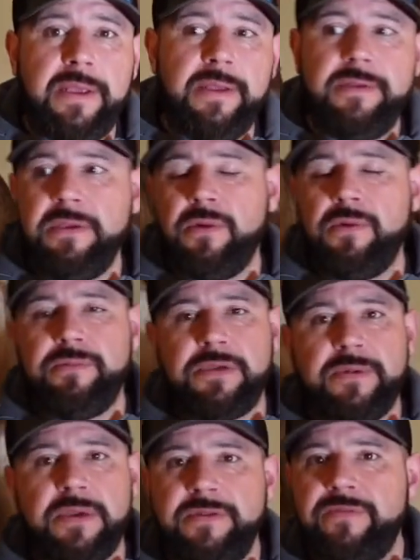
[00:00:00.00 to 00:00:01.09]
that, you know,
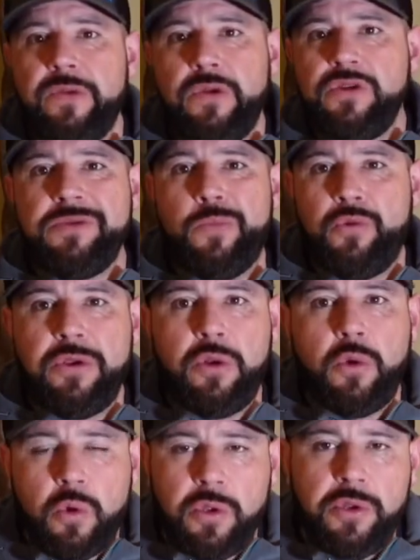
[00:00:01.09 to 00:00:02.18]
sometimes you've been using merino
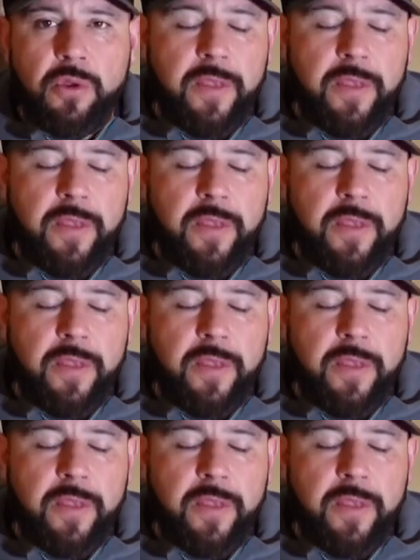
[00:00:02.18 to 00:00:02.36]
wool and all